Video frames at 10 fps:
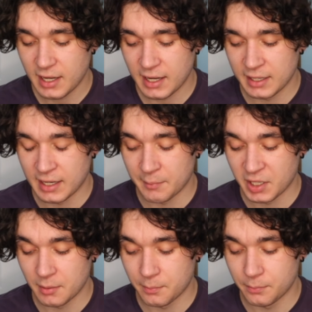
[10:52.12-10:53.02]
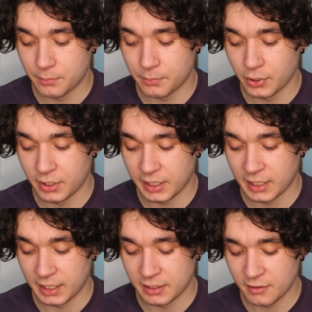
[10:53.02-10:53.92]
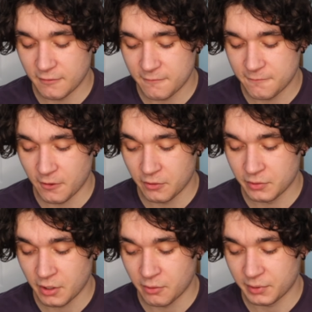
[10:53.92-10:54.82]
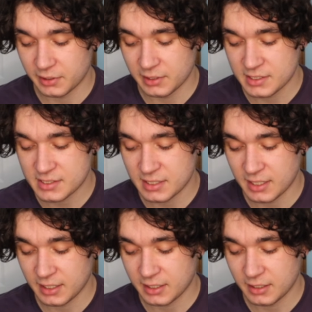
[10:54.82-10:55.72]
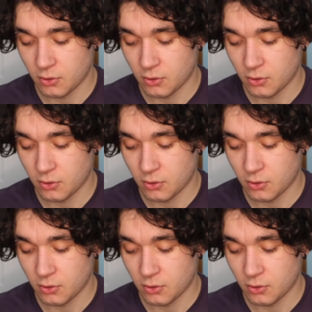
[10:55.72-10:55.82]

and I'm gonna put in photo realistic